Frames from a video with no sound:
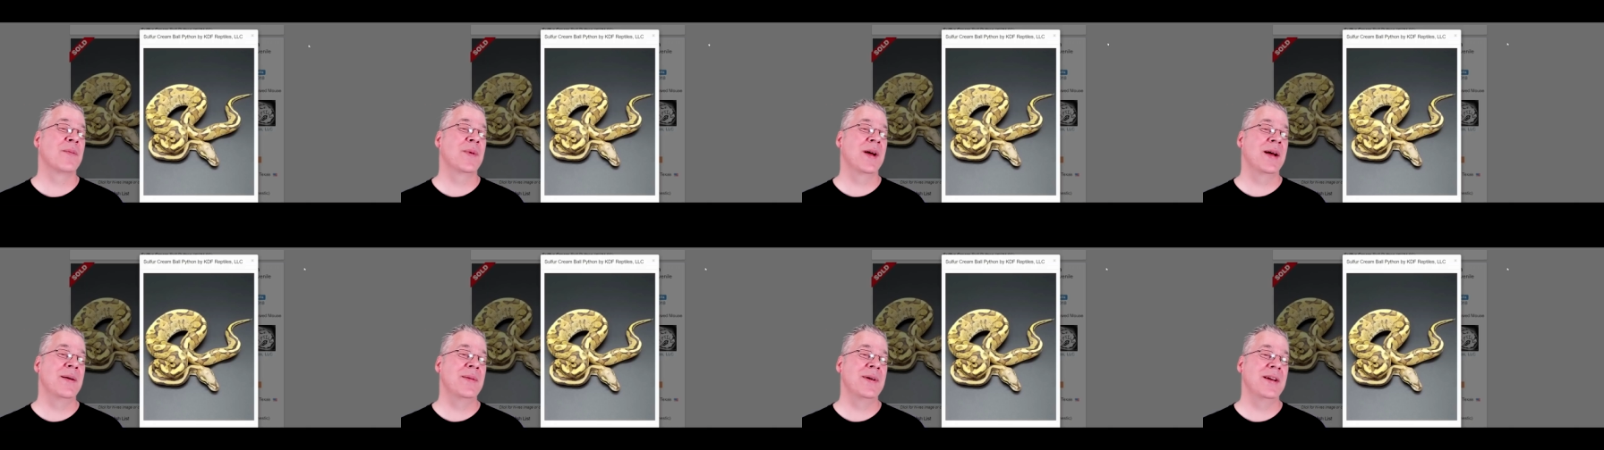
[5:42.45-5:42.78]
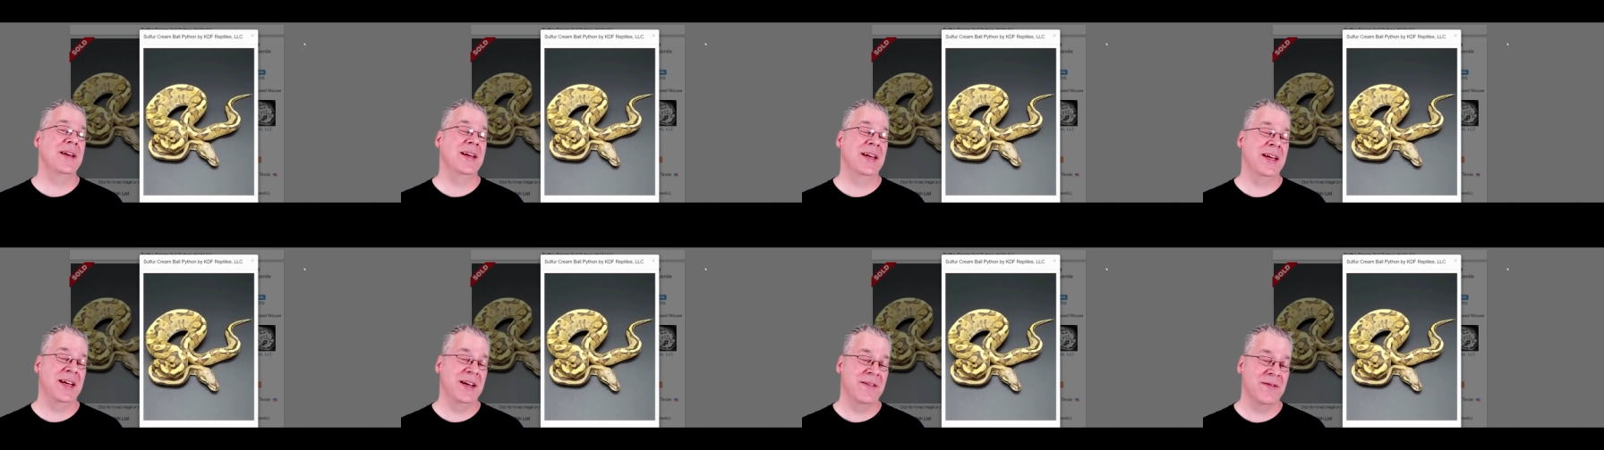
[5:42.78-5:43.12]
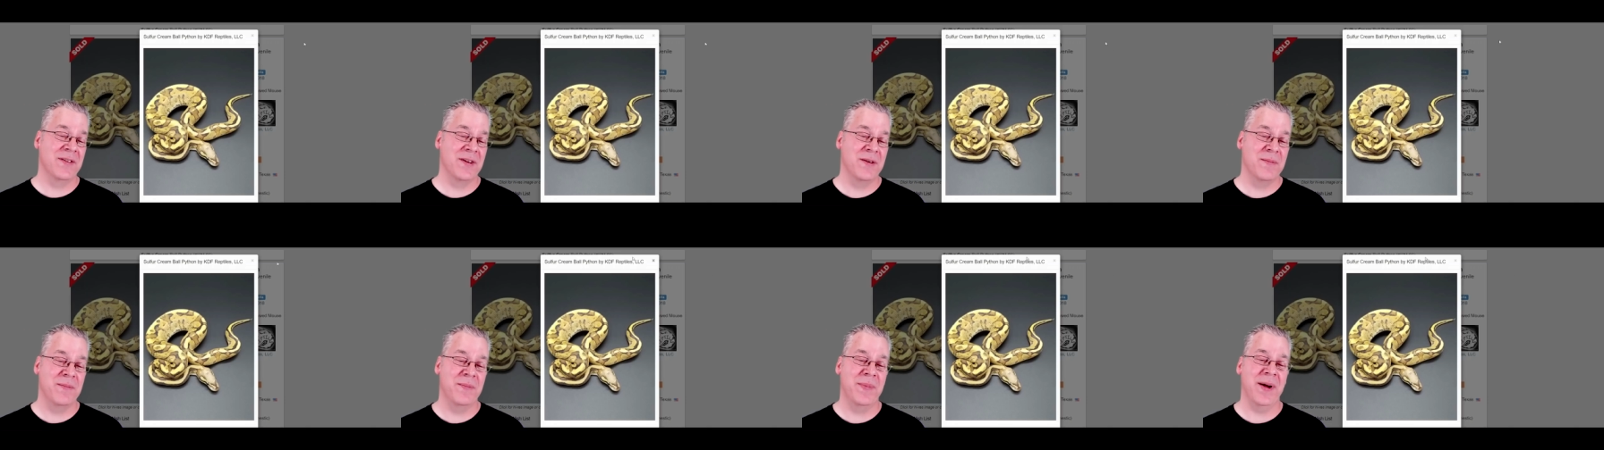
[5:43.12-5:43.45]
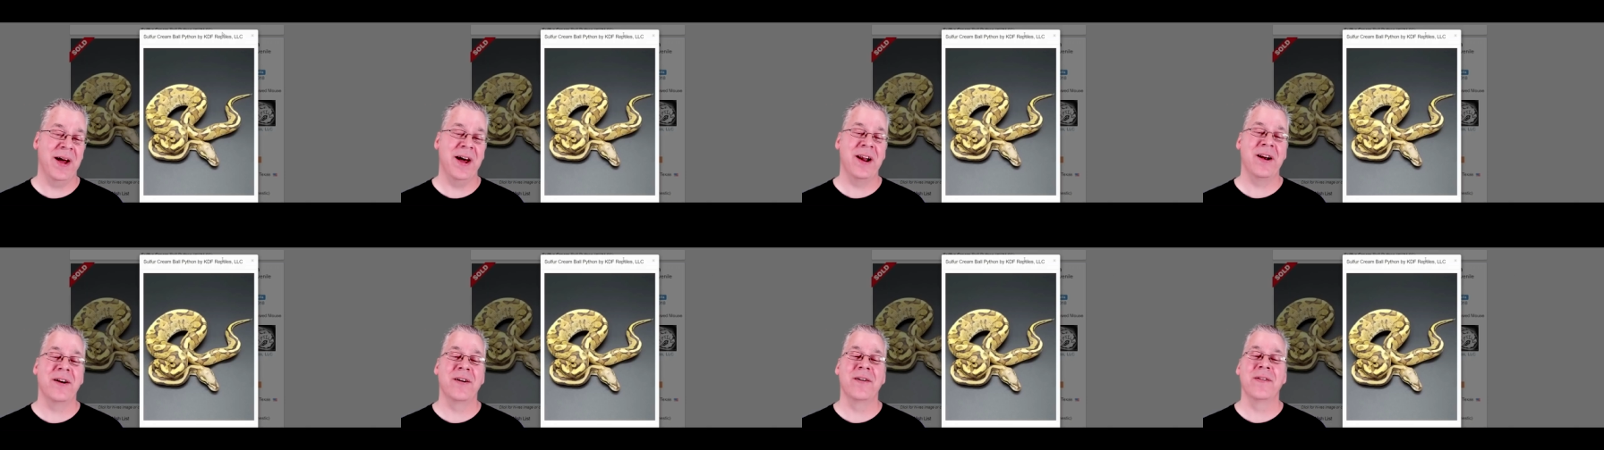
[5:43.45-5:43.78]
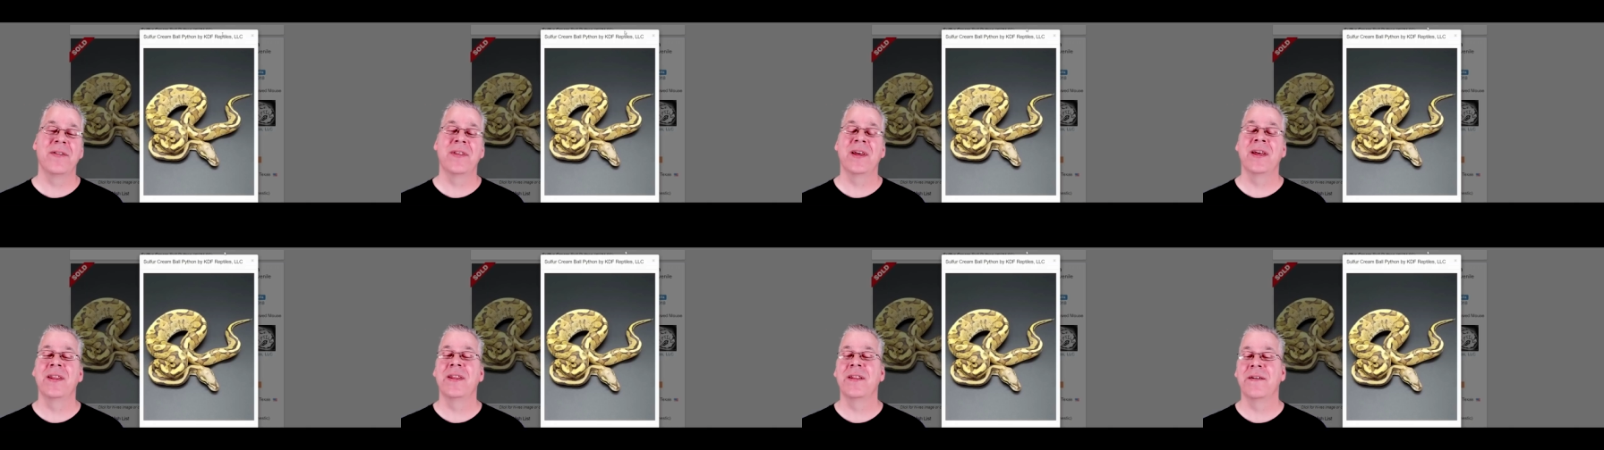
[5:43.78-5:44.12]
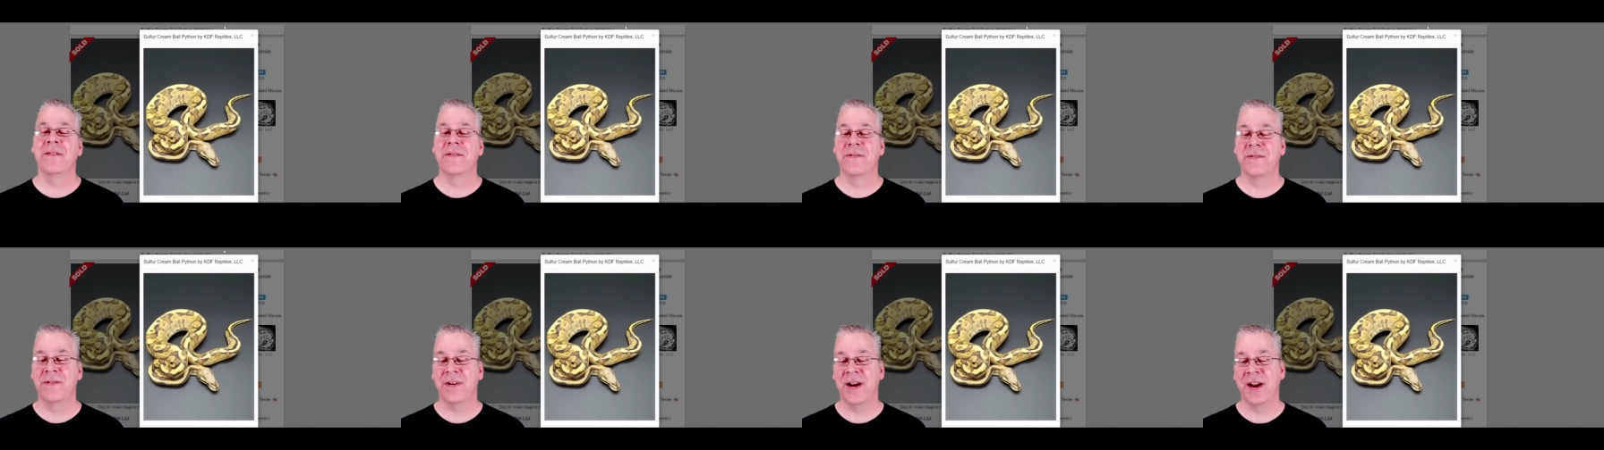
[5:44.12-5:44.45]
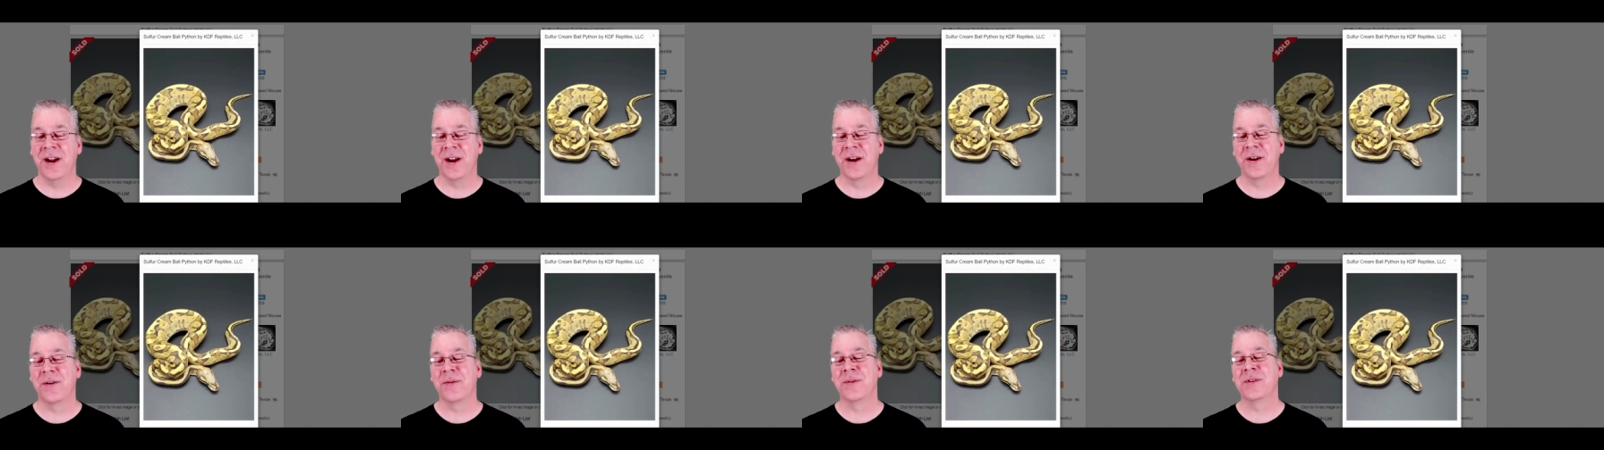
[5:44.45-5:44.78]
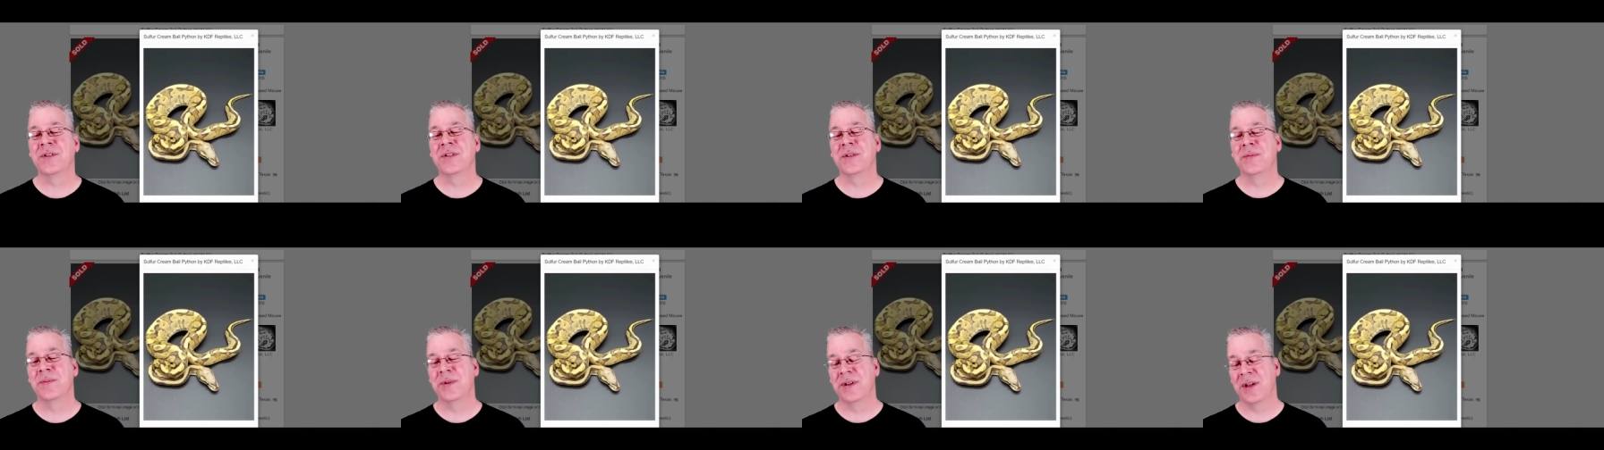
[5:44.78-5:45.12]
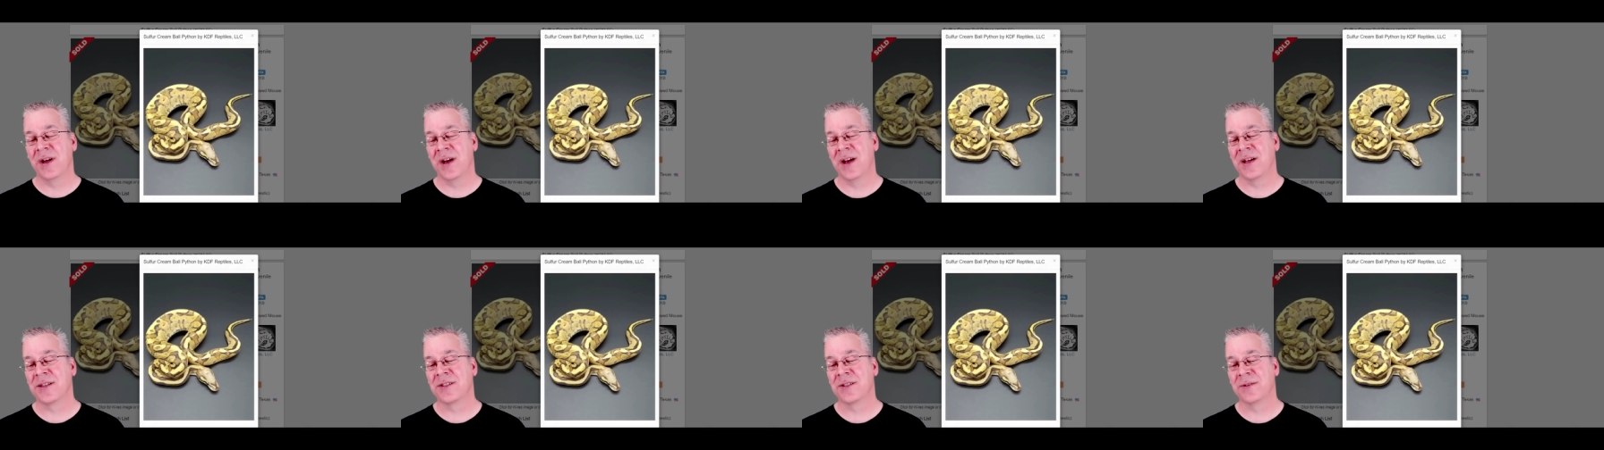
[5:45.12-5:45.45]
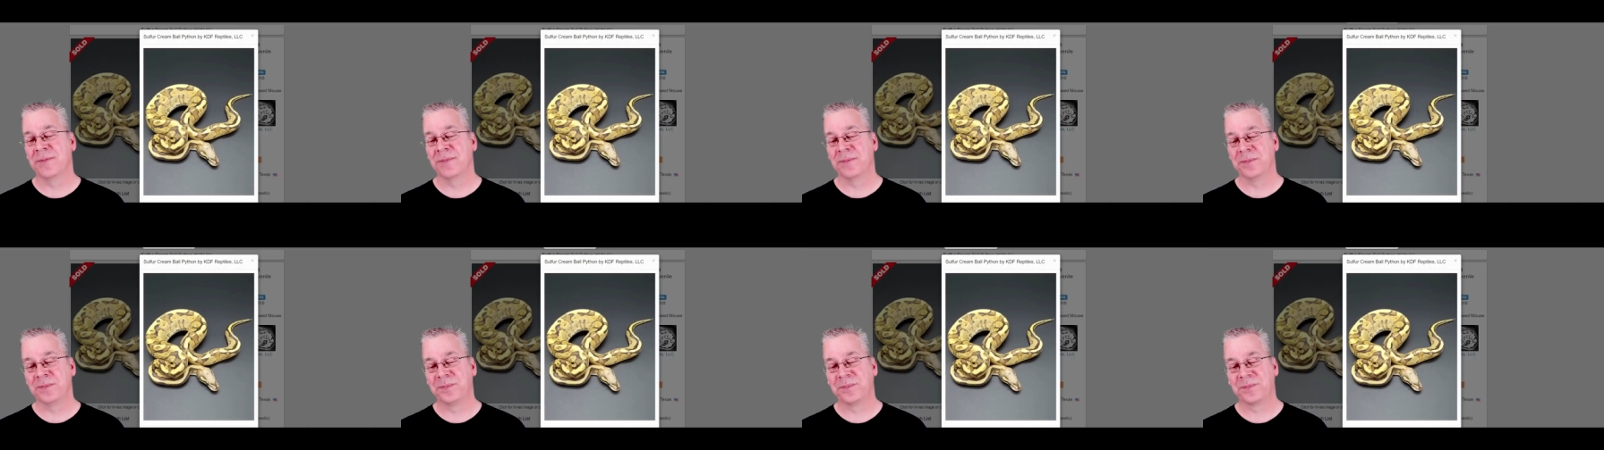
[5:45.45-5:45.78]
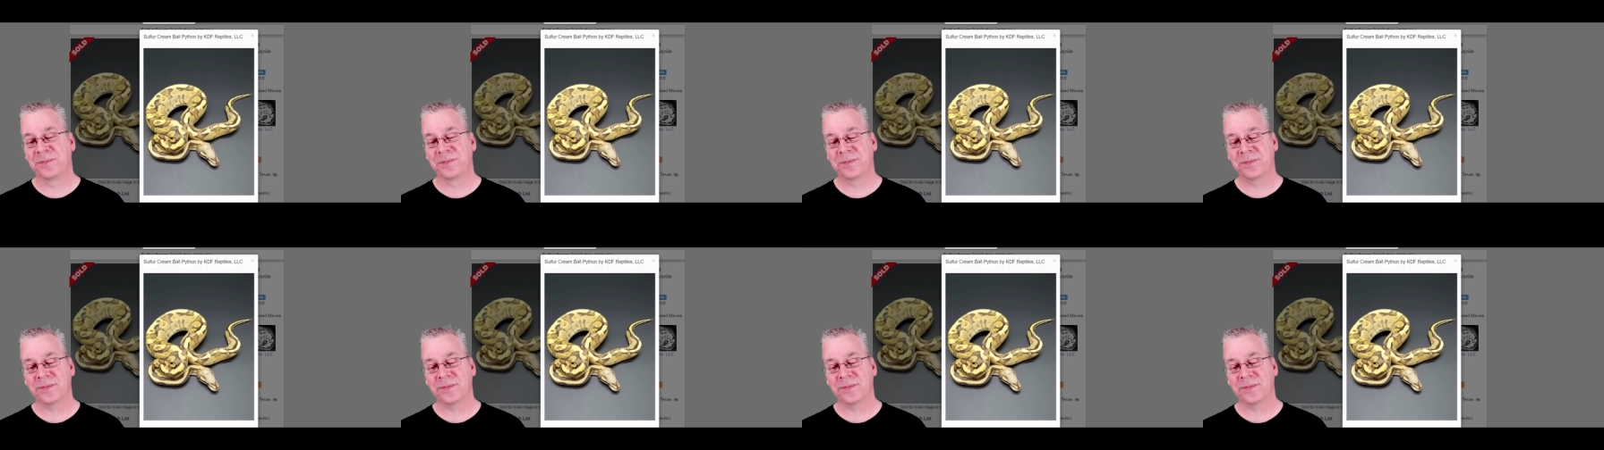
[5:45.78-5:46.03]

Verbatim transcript: Maybe even better than the fire, which would be awesome.